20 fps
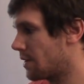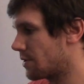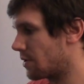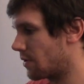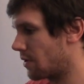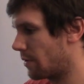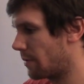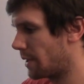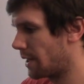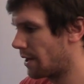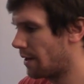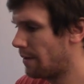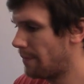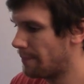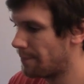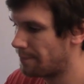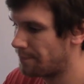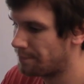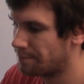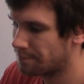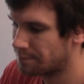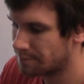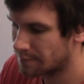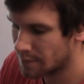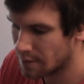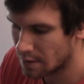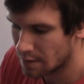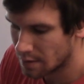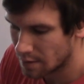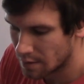So there we go.
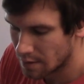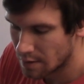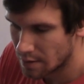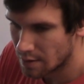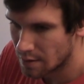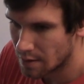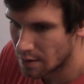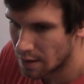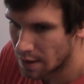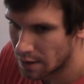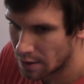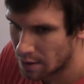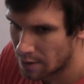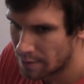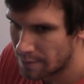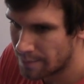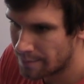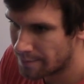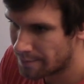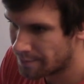Hello.